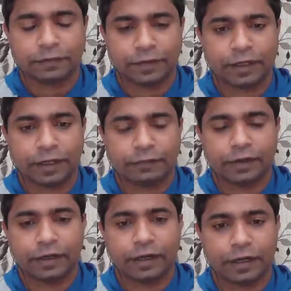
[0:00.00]
Definitely,
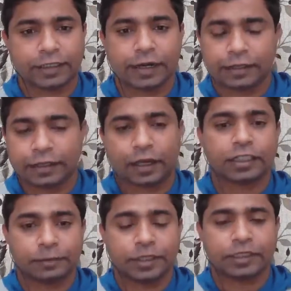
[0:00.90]
definitely. Understanding the
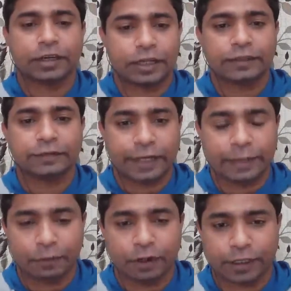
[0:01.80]
customer journey is very
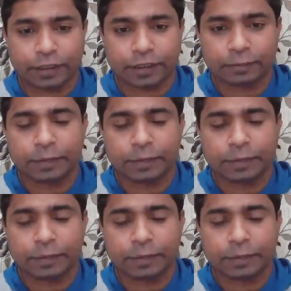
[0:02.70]
important,